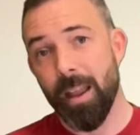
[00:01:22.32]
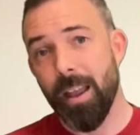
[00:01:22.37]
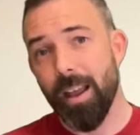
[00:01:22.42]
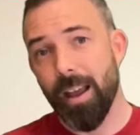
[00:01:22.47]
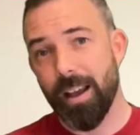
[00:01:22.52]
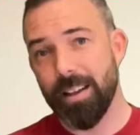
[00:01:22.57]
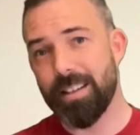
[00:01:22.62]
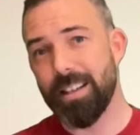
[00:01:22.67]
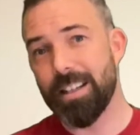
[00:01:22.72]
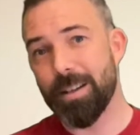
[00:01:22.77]

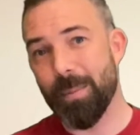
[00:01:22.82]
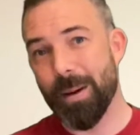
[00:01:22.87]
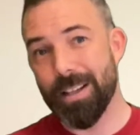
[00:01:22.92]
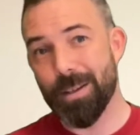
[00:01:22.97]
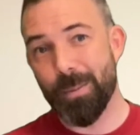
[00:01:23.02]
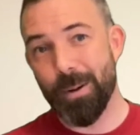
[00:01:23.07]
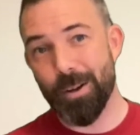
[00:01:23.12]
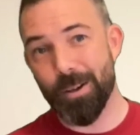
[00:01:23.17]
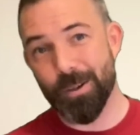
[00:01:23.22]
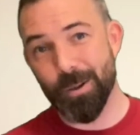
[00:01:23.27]
I said to my
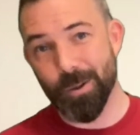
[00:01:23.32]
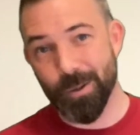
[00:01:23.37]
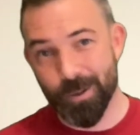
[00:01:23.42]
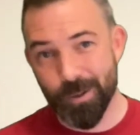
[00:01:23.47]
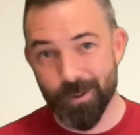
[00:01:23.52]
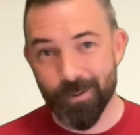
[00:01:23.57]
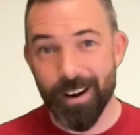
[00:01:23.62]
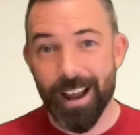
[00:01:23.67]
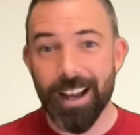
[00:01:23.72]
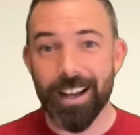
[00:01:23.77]
spiritual
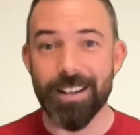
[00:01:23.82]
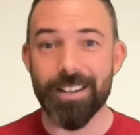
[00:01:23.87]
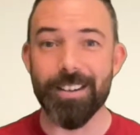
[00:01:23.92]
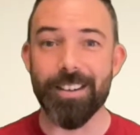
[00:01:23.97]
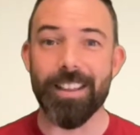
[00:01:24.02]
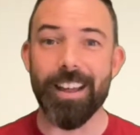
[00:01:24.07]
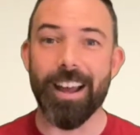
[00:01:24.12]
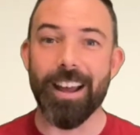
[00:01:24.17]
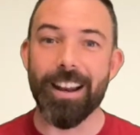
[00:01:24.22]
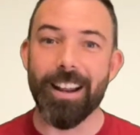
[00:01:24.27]
director
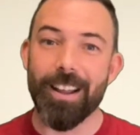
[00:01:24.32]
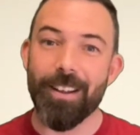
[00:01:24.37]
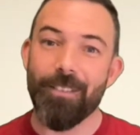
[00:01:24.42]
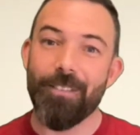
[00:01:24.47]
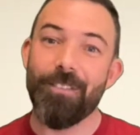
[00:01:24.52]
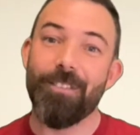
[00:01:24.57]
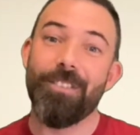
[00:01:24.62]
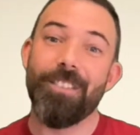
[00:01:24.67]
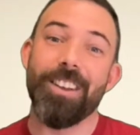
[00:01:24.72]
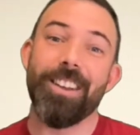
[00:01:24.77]
that it
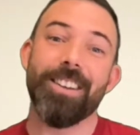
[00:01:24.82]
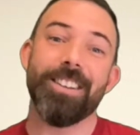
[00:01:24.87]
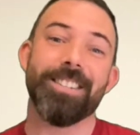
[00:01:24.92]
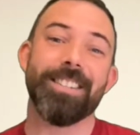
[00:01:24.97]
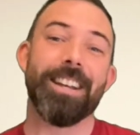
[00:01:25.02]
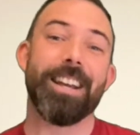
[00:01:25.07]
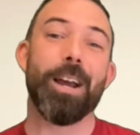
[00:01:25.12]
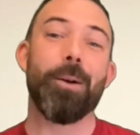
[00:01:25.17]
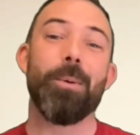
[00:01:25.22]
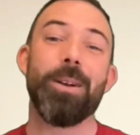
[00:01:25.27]
feels
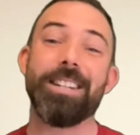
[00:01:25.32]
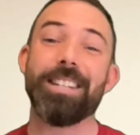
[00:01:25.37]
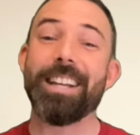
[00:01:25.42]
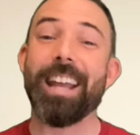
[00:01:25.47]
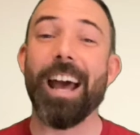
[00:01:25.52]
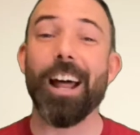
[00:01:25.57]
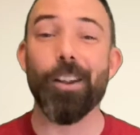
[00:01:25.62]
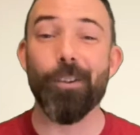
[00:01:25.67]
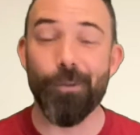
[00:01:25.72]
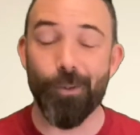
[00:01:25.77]
like I went to
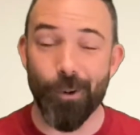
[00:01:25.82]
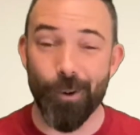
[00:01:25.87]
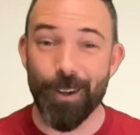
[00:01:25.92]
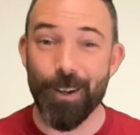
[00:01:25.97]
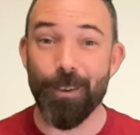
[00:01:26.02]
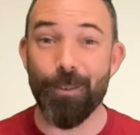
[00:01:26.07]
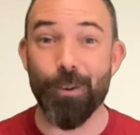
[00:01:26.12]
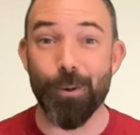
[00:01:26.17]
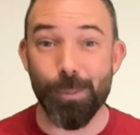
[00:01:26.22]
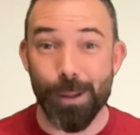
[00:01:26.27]

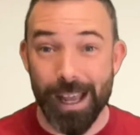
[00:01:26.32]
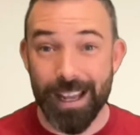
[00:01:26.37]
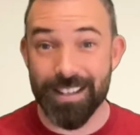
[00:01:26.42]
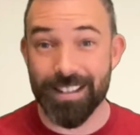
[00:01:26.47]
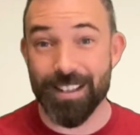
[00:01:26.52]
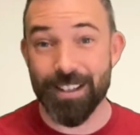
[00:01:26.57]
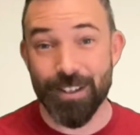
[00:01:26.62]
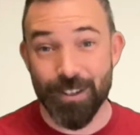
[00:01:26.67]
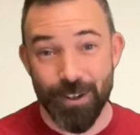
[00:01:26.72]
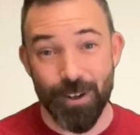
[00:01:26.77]
California for
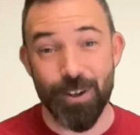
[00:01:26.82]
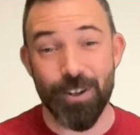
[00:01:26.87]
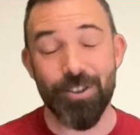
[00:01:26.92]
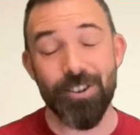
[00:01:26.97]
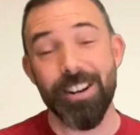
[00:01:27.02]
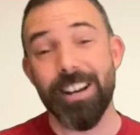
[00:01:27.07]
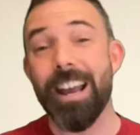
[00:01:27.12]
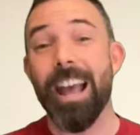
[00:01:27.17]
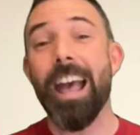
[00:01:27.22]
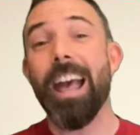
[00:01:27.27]
plastic
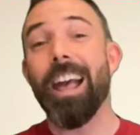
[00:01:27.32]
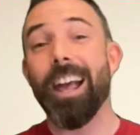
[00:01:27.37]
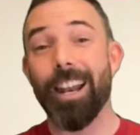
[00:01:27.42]
surgery